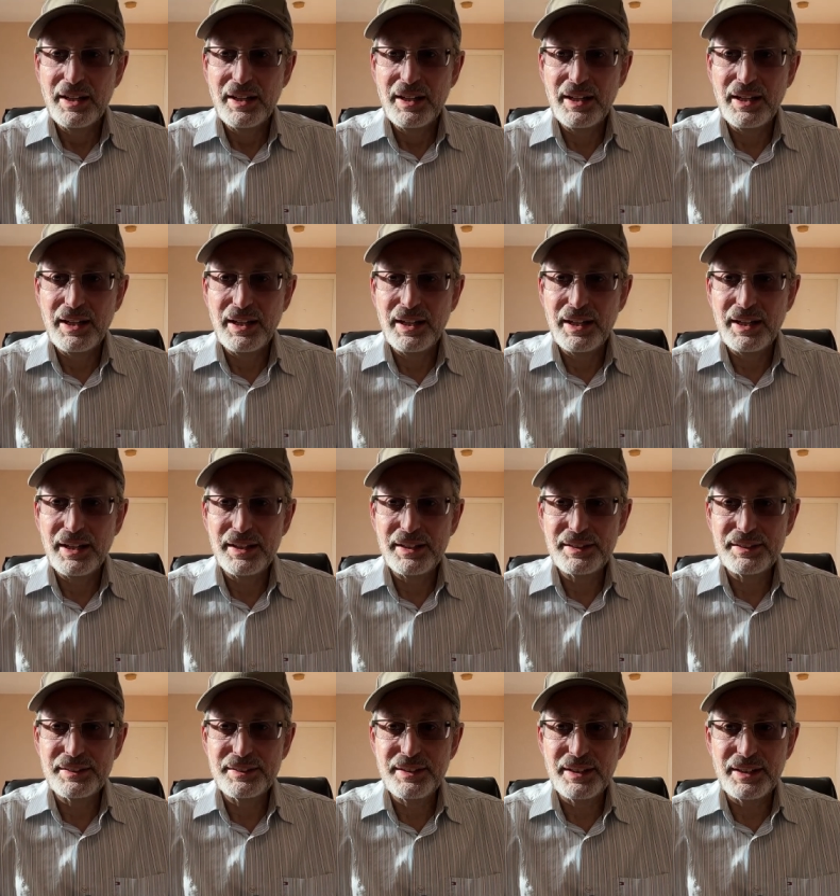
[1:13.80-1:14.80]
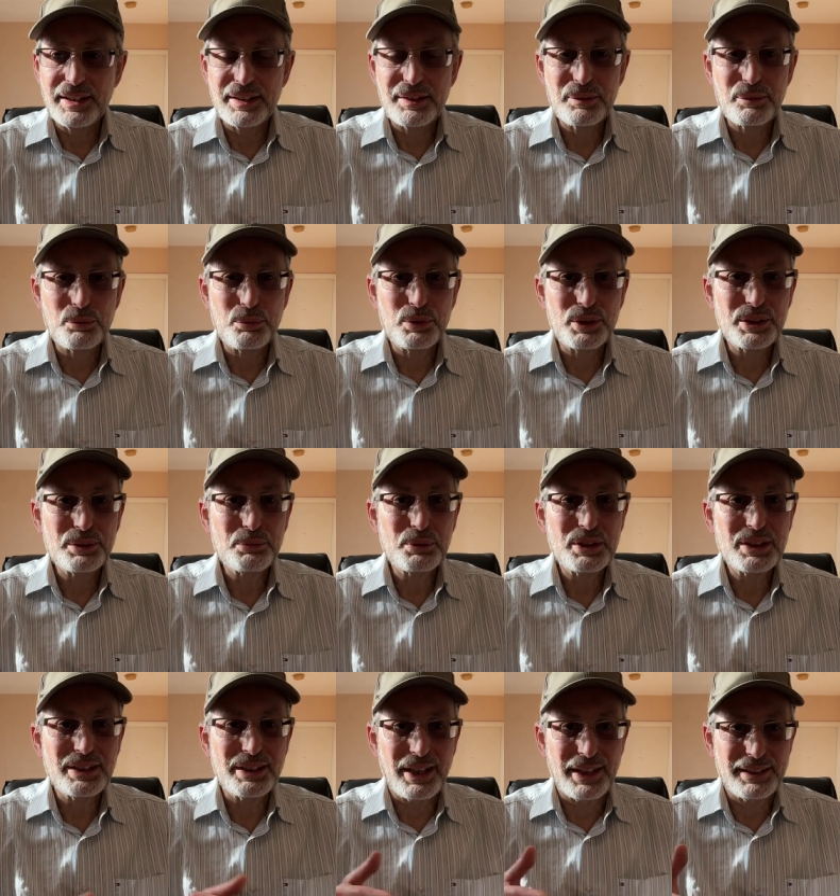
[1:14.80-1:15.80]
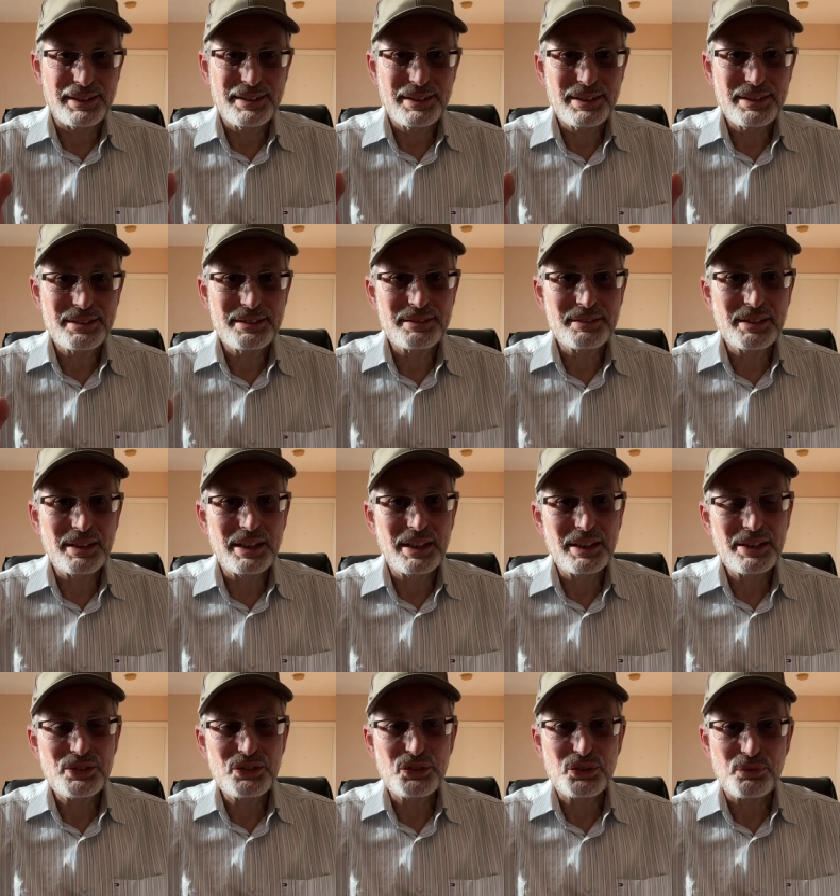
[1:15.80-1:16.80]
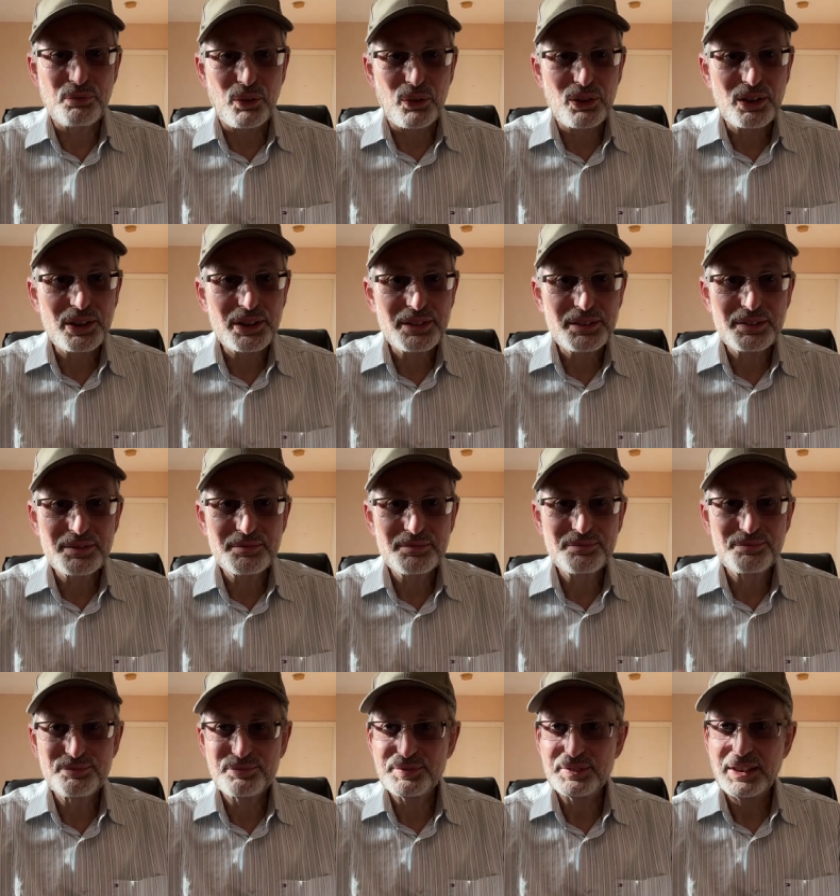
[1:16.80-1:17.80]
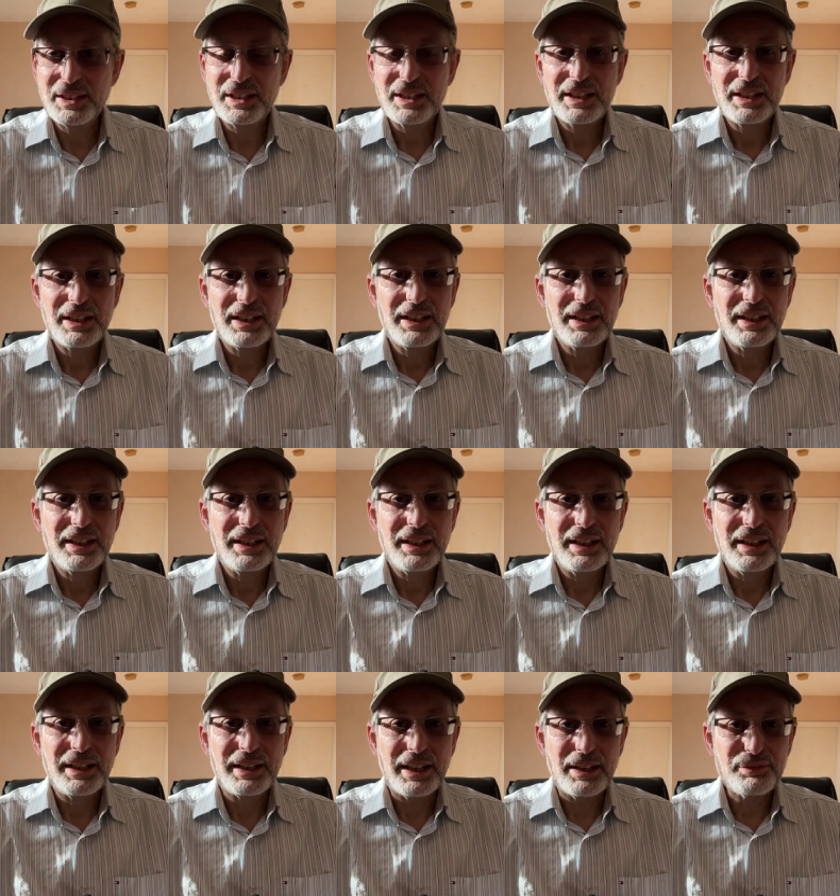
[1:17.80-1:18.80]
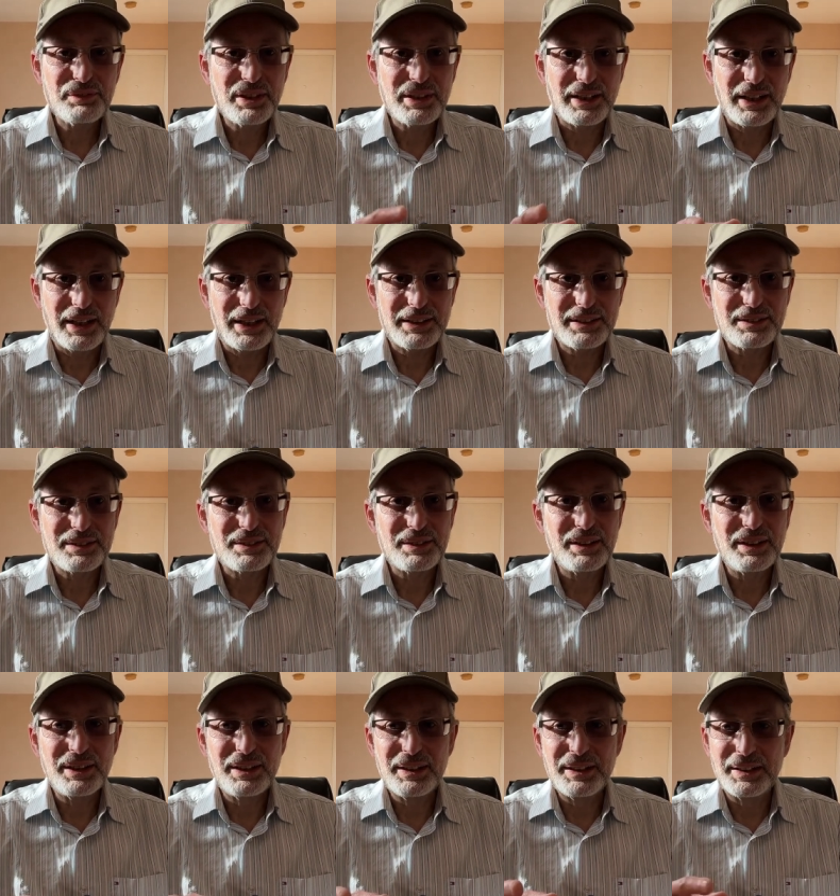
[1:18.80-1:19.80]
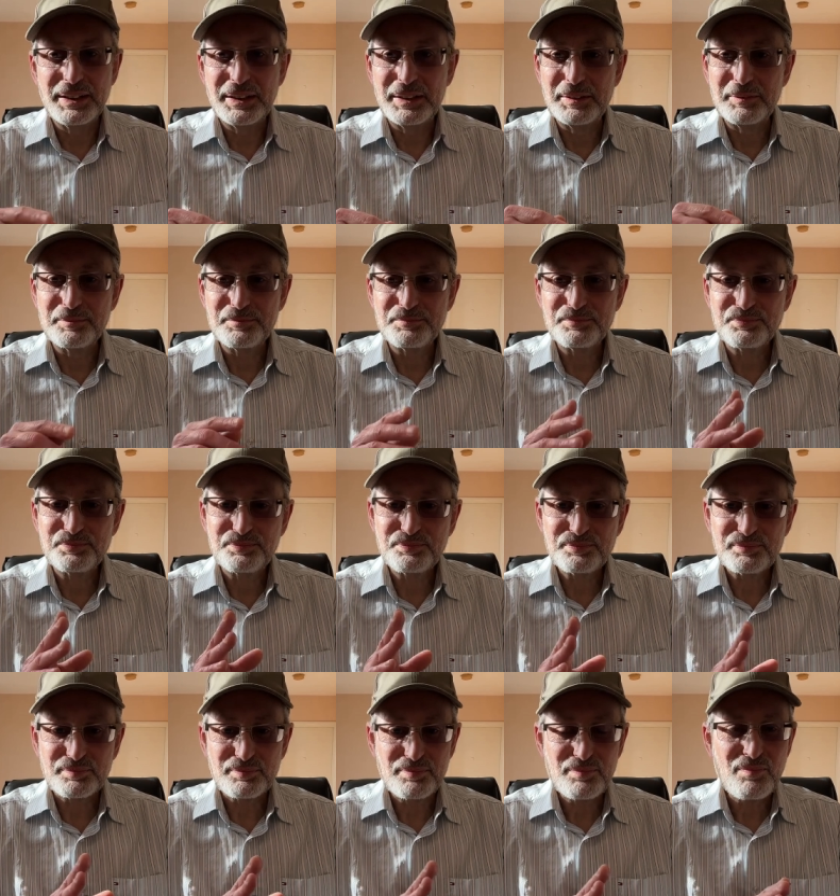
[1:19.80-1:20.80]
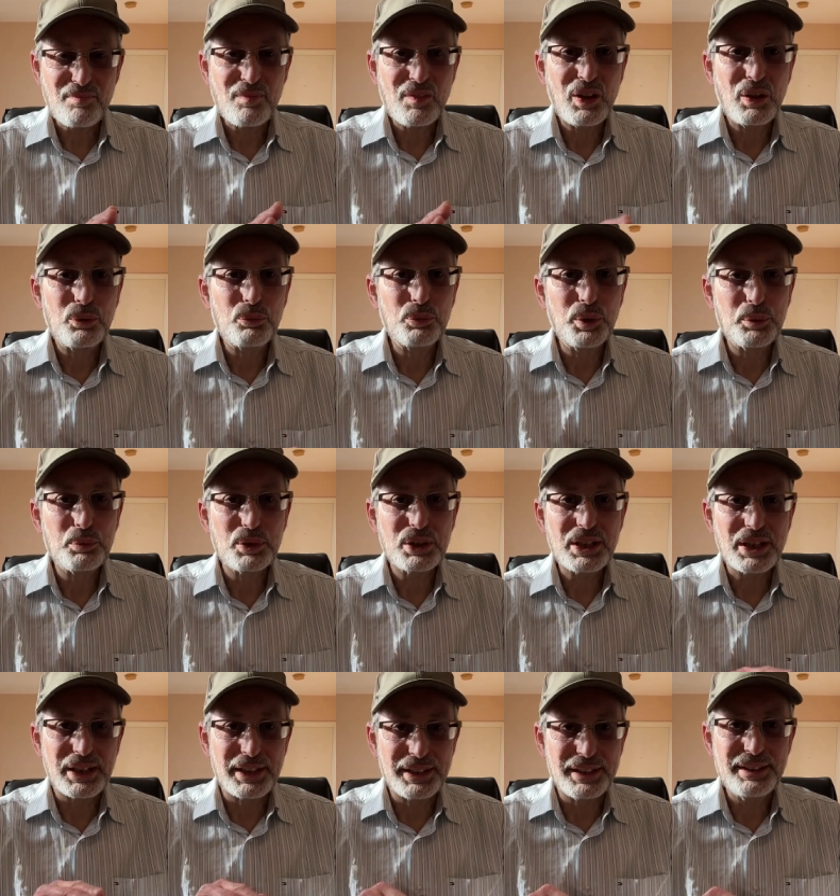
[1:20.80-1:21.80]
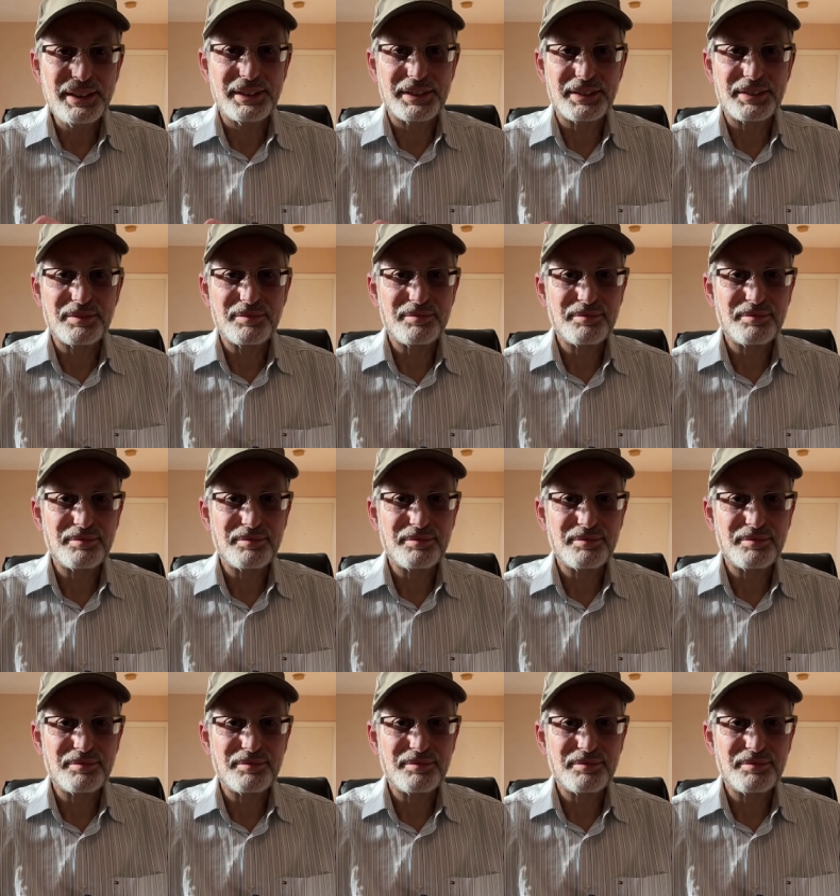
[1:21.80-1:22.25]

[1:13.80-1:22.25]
And then we would light it and smoke it. And after that, um, we will clean it.